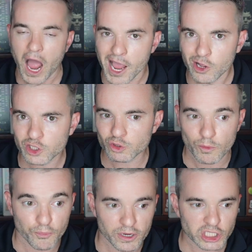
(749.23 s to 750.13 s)
I also
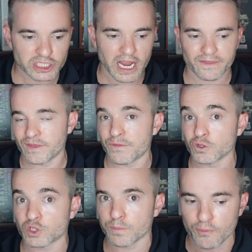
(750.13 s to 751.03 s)
appreciate that the
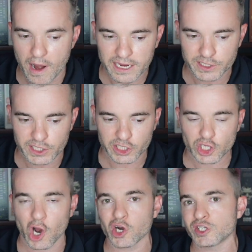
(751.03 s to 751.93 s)
surprises
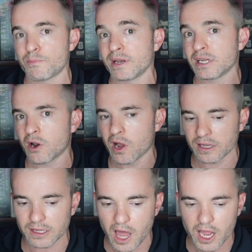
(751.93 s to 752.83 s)
aren't dependent
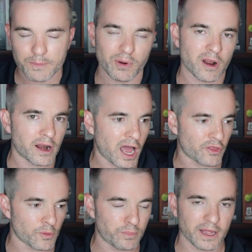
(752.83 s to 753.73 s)
on luck, but on
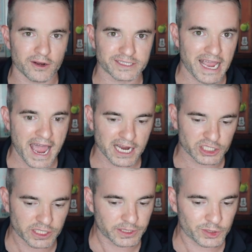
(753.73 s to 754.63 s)
other players'
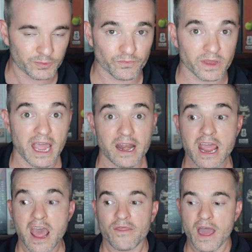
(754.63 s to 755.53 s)
actions. Yet,
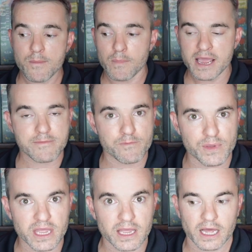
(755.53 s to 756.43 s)
that might
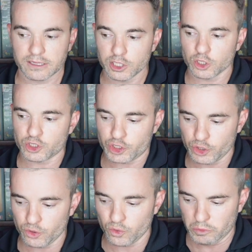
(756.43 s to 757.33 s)
be a little
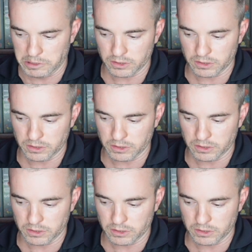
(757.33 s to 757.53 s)
too